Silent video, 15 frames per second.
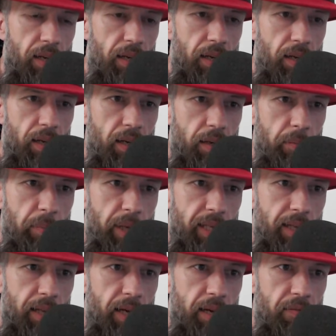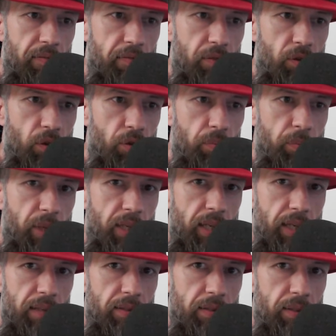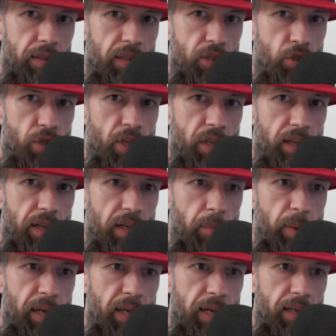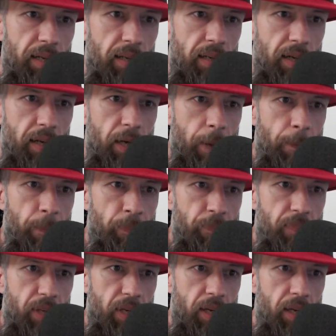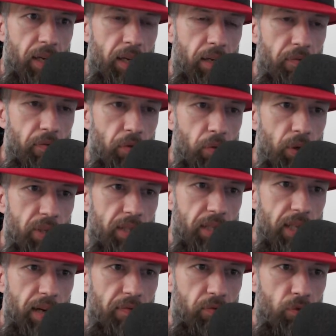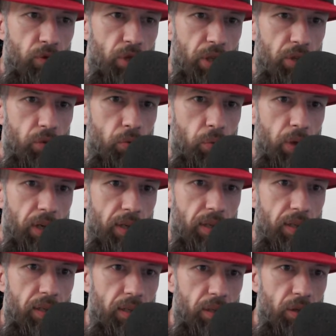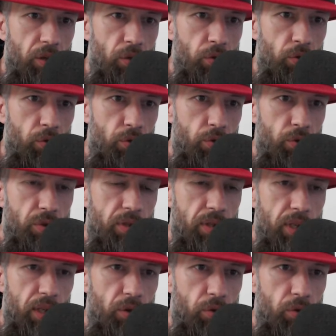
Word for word: uh, but life taught me that it's generally a bad idea. And if you want stuff to just work, you should stick